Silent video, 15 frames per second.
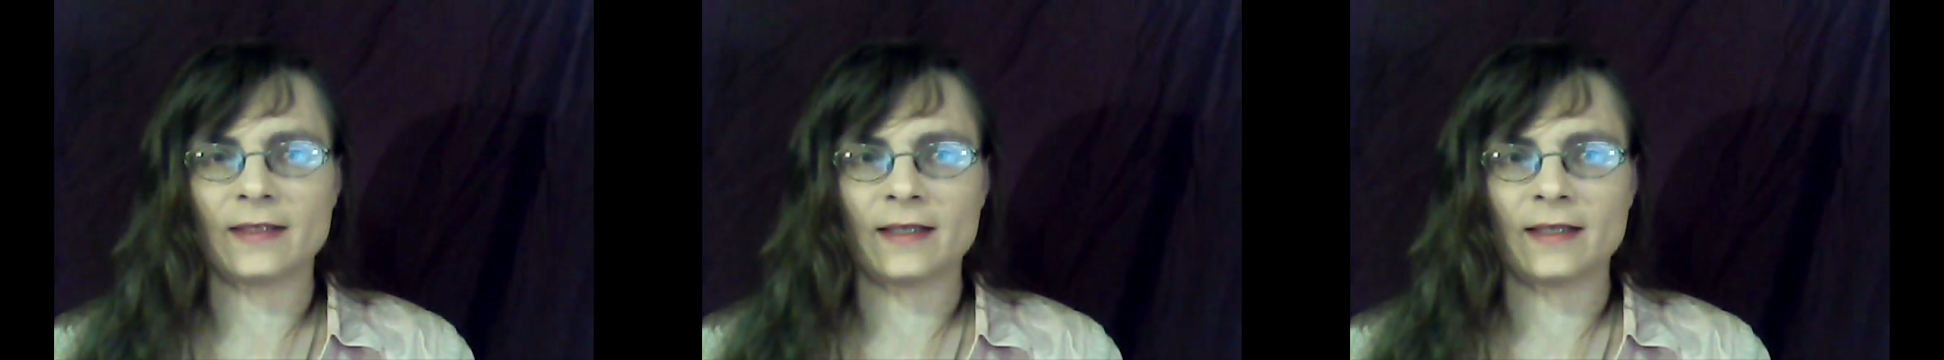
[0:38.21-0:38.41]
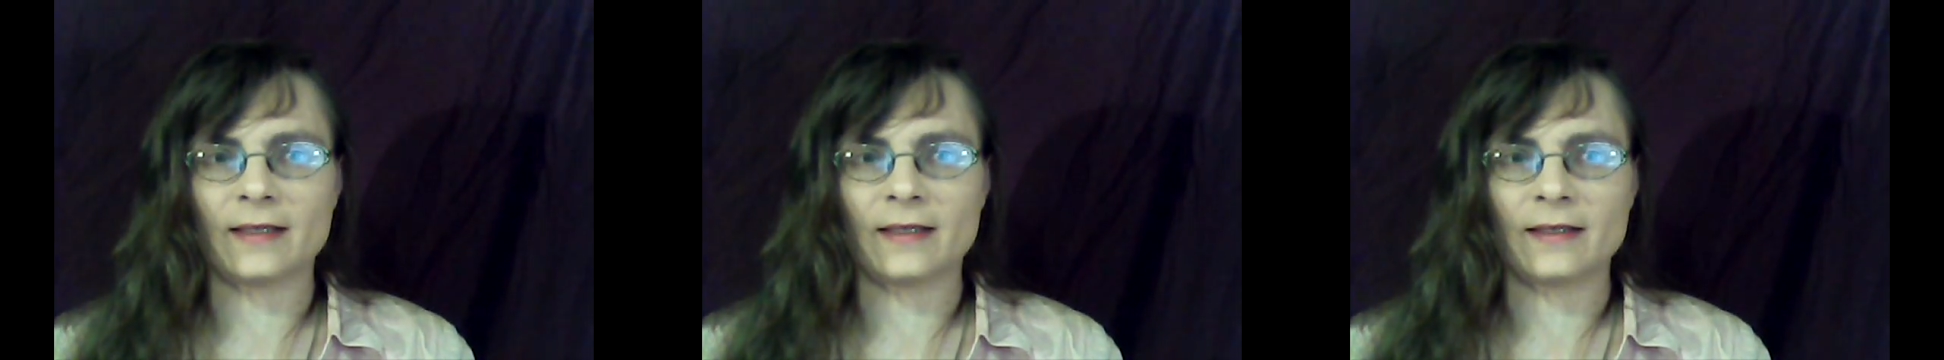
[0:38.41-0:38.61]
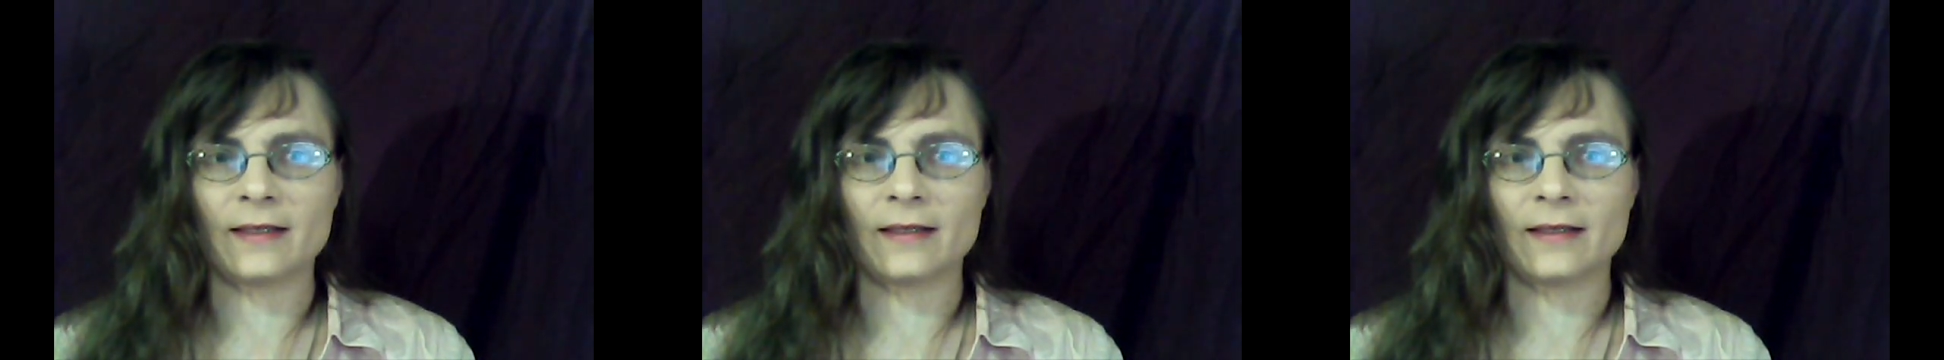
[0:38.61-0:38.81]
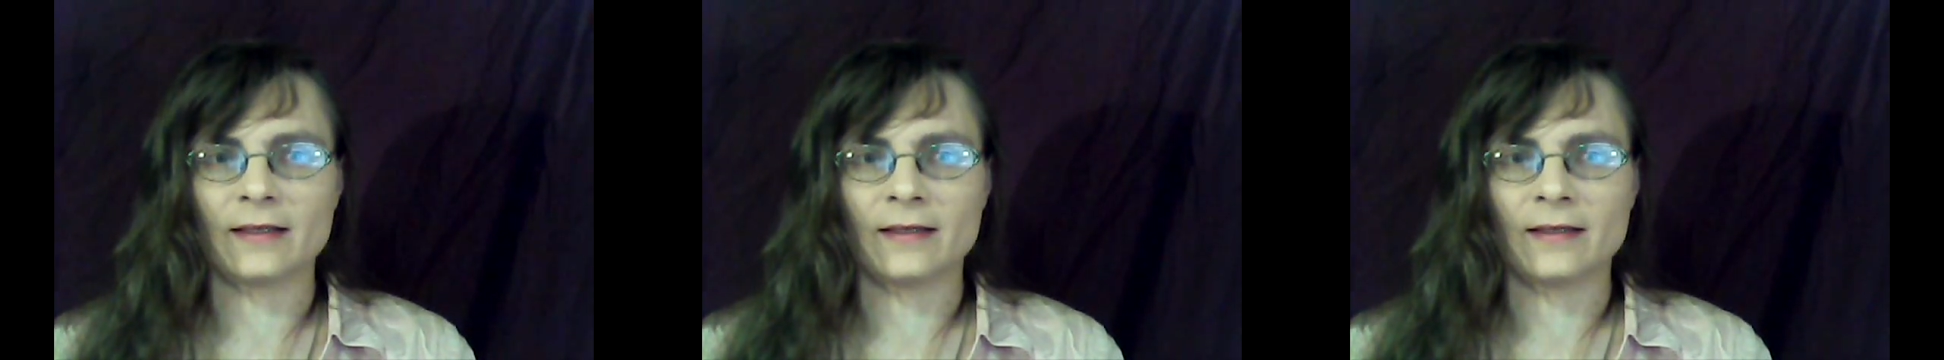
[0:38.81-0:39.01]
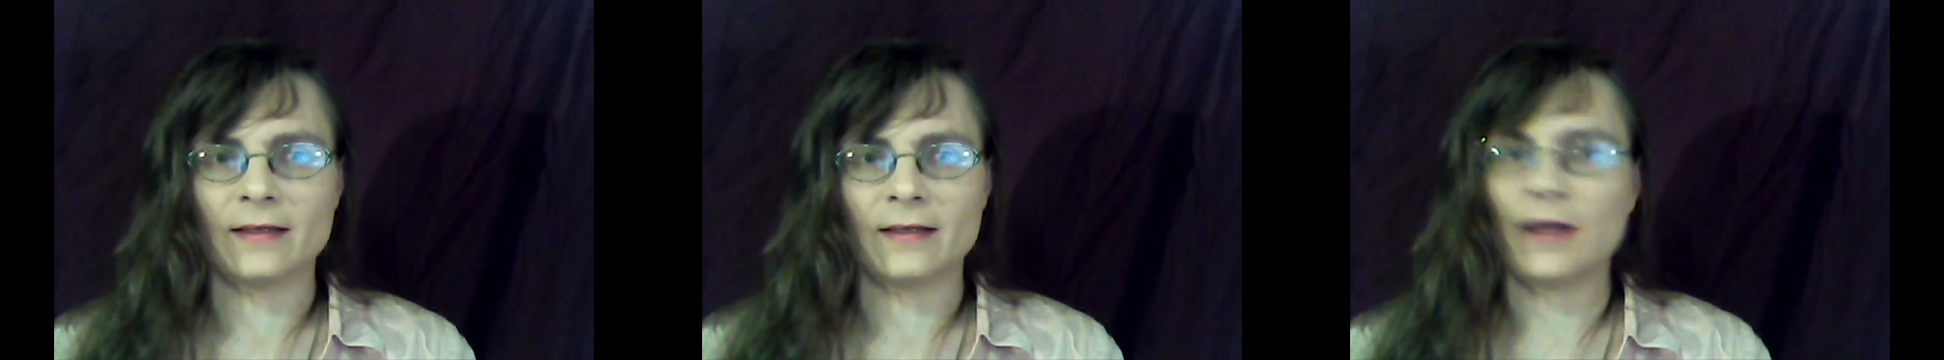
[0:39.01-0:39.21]
did
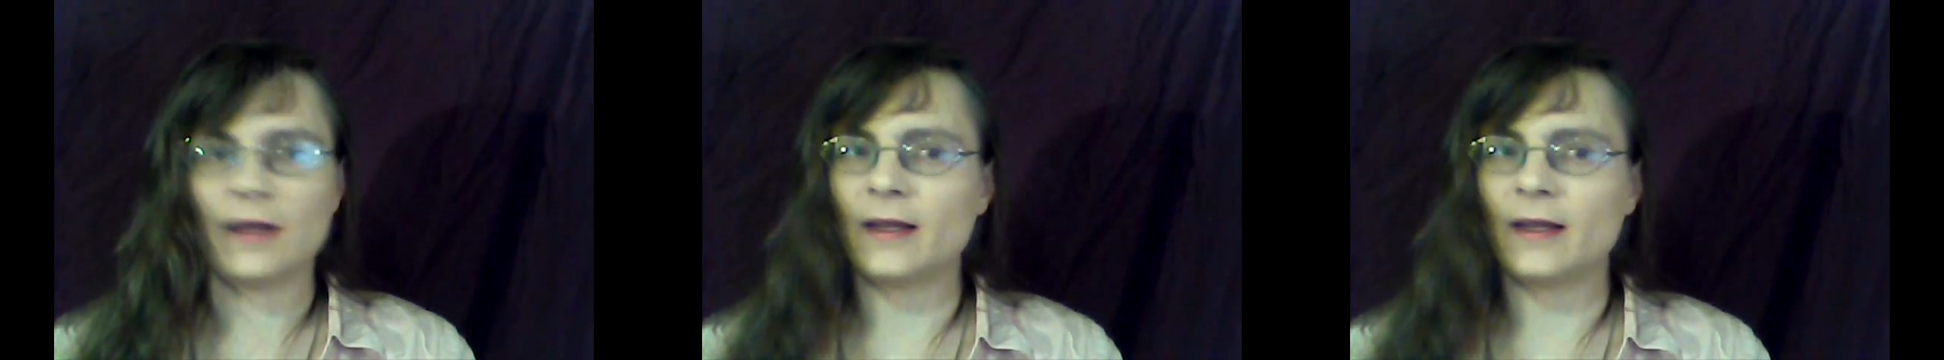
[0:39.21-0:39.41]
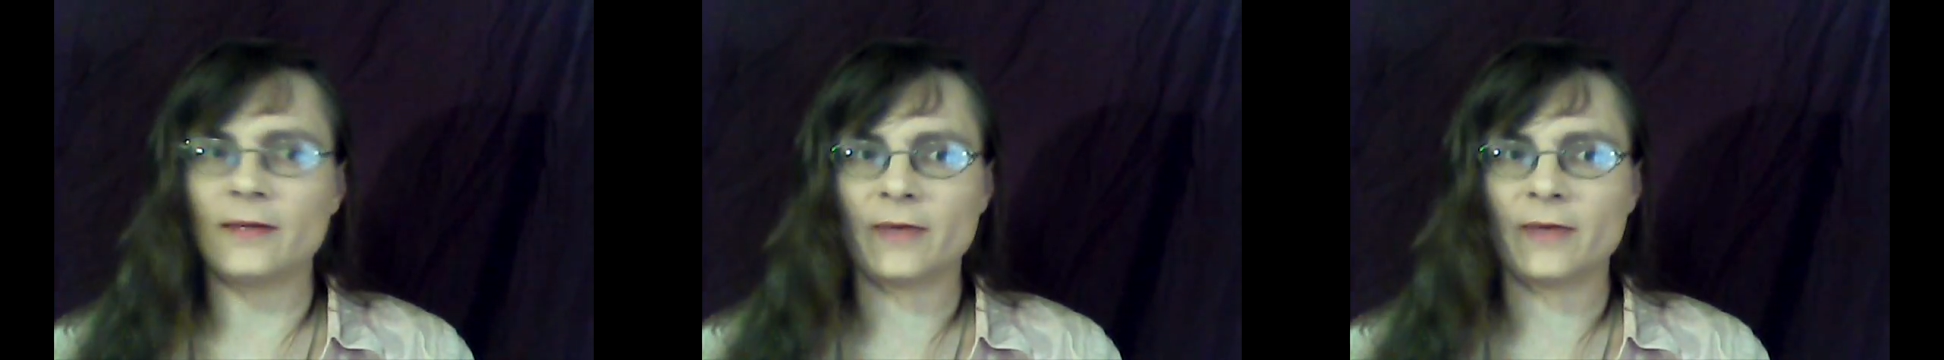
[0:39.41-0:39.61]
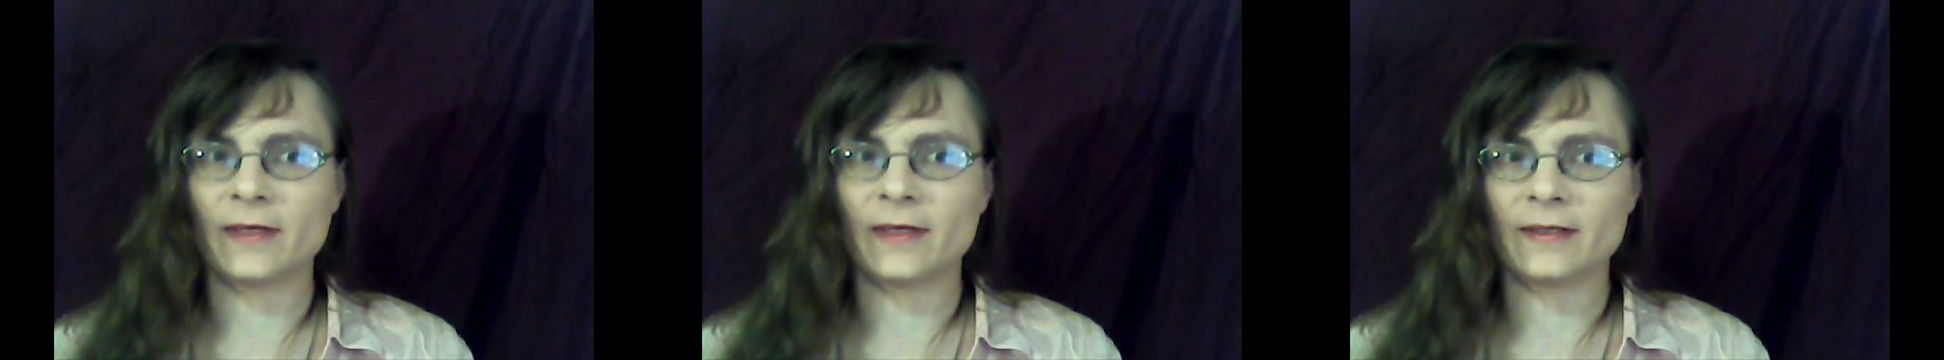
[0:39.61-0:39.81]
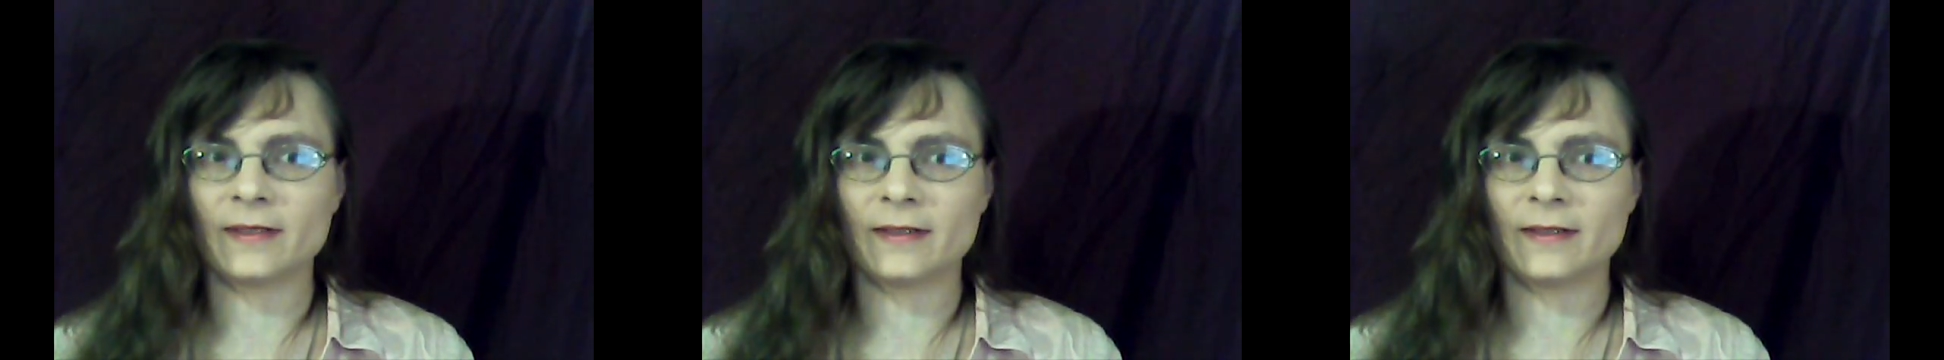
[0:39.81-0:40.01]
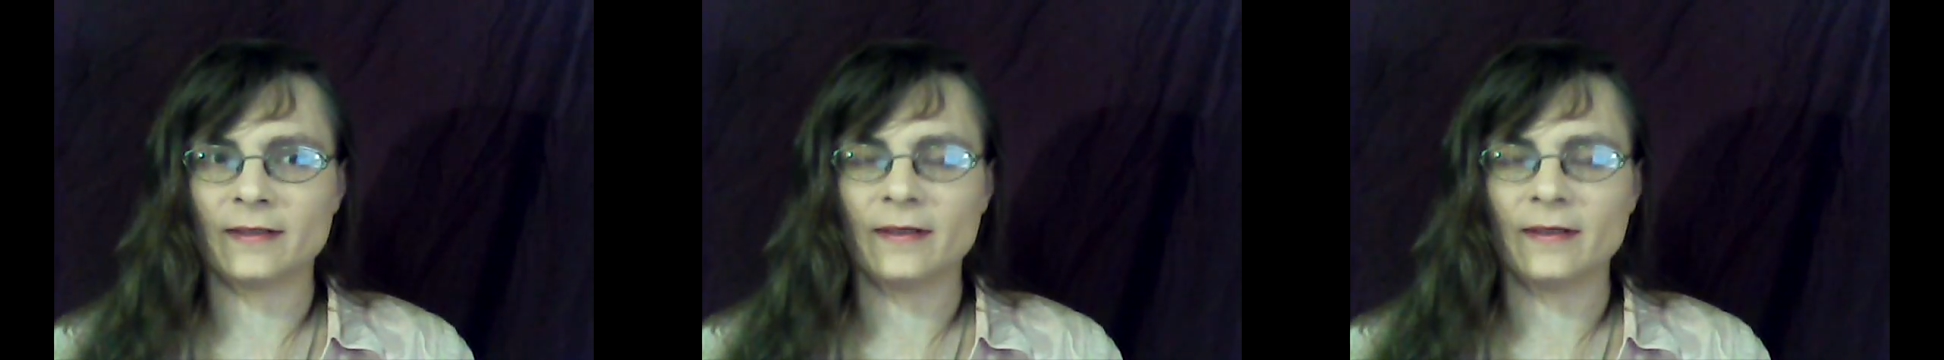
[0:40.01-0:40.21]
not anyone else.